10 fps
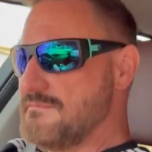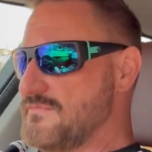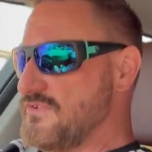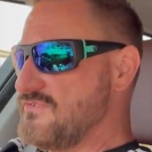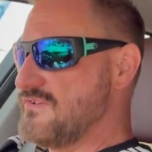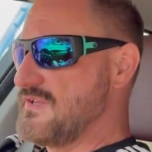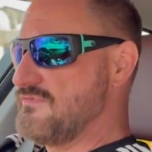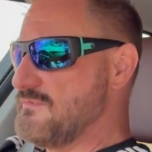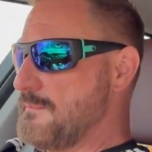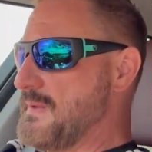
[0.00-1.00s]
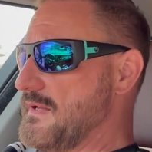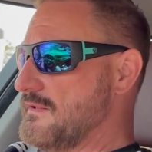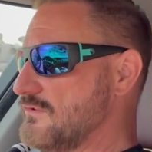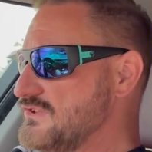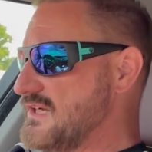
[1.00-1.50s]
Just gives them a bit of
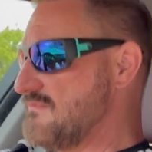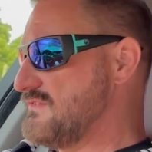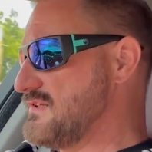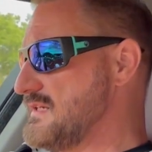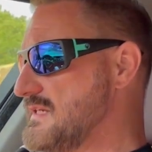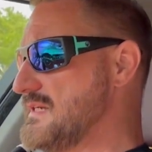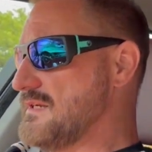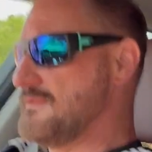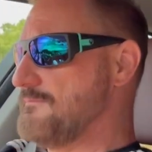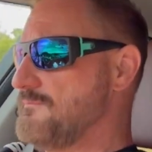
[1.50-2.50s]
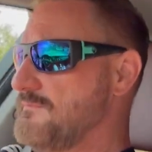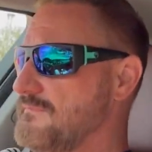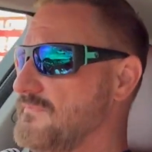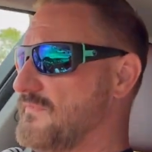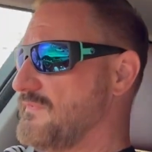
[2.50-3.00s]
longevity
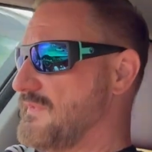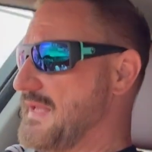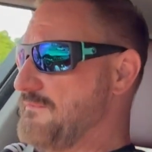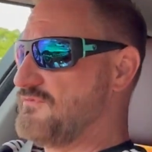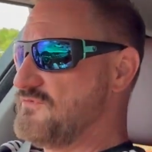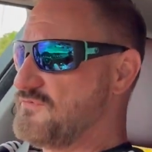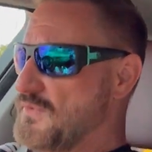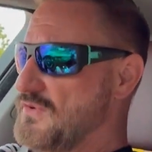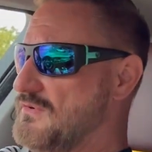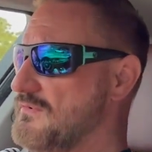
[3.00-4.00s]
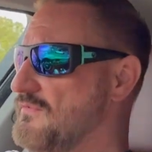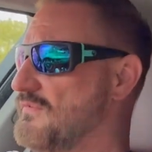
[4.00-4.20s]
and keeps them smooth.